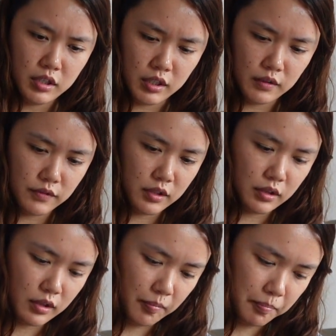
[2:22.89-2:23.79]

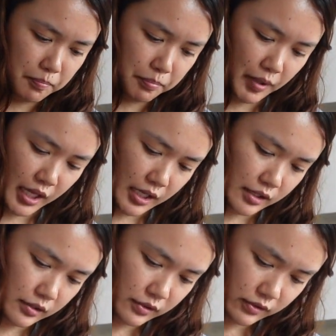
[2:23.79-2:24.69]
Even the
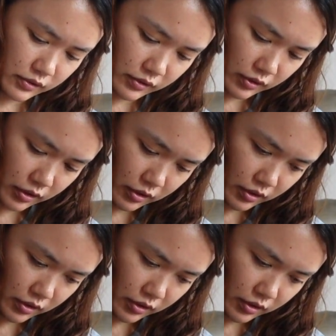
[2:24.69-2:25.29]
base